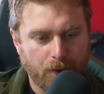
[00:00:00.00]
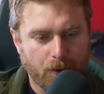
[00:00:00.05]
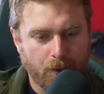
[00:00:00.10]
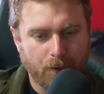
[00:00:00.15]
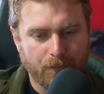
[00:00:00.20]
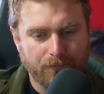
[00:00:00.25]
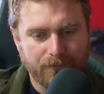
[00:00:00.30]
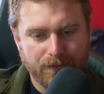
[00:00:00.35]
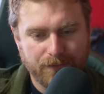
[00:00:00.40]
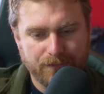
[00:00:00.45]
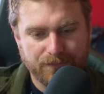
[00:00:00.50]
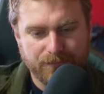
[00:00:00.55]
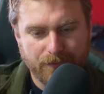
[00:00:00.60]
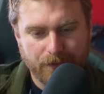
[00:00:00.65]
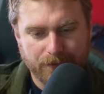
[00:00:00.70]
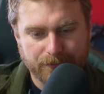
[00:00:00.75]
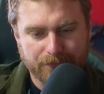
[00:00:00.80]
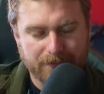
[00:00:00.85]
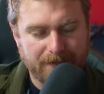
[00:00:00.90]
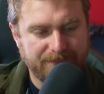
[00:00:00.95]
of
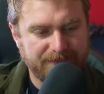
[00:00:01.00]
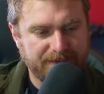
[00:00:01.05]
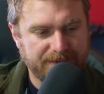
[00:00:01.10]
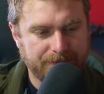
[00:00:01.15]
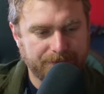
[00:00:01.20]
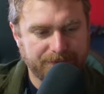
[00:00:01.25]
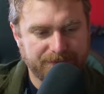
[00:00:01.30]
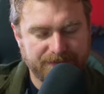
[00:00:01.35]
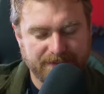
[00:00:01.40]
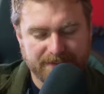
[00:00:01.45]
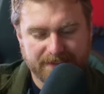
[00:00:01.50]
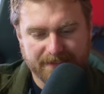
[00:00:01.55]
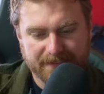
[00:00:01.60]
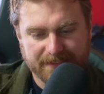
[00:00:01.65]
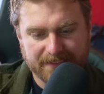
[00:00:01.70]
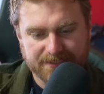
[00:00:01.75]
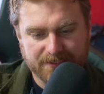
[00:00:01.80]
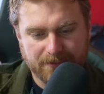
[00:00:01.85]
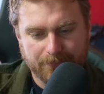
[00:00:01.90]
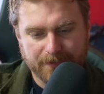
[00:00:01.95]
photographs, and you'll see that
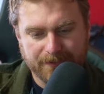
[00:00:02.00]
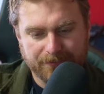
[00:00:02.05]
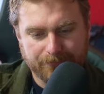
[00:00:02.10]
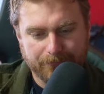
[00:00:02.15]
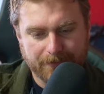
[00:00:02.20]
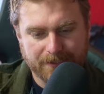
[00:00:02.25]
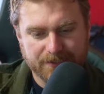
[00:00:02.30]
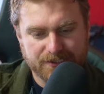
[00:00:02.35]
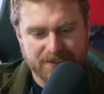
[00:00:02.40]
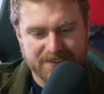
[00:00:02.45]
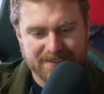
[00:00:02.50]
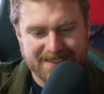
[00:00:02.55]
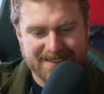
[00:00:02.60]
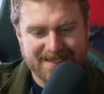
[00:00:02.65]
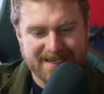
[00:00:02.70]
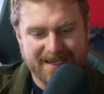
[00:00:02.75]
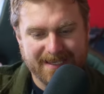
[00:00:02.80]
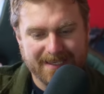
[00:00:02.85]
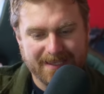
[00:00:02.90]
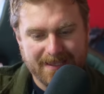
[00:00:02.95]
these are with Russia
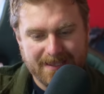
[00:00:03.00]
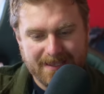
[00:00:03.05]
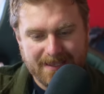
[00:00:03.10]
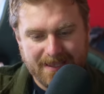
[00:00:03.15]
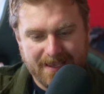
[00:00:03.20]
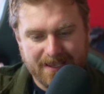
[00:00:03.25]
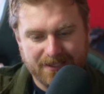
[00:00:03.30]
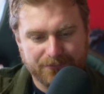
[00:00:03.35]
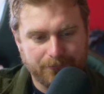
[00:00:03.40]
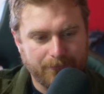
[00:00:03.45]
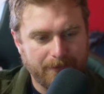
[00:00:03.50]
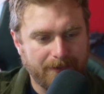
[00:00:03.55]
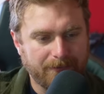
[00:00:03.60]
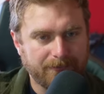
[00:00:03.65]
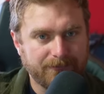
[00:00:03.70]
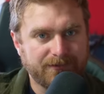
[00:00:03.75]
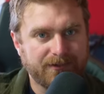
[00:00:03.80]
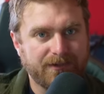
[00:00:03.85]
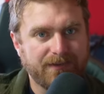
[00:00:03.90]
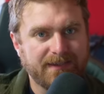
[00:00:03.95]
Today as
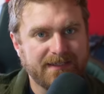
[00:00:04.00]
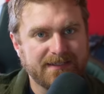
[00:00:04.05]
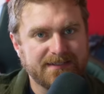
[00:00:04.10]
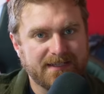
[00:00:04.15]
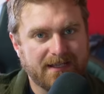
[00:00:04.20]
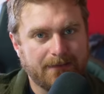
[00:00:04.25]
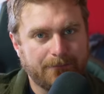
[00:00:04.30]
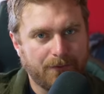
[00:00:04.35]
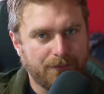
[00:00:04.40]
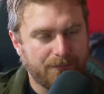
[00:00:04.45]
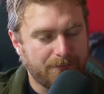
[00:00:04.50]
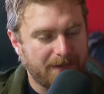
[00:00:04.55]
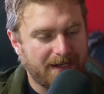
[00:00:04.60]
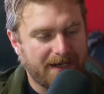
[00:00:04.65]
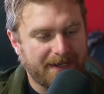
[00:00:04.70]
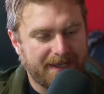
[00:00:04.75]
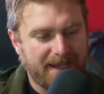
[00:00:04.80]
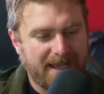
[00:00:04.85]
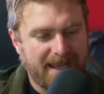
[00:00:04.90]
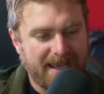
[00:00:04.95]
well. So these are both Marder